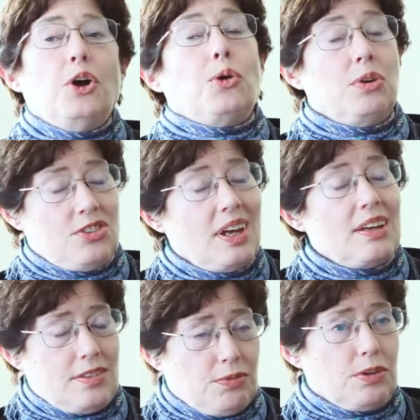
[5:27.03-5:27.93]
which takes
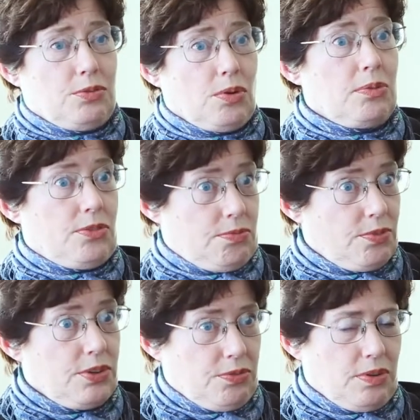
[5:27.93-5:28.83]
different forms for
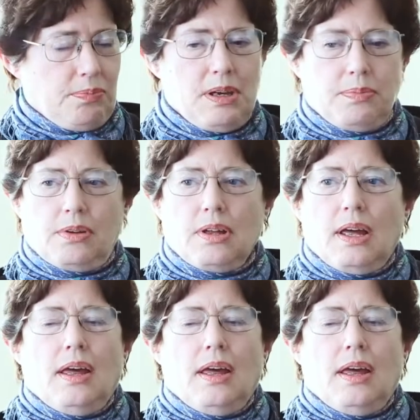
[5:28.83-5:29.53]
different people.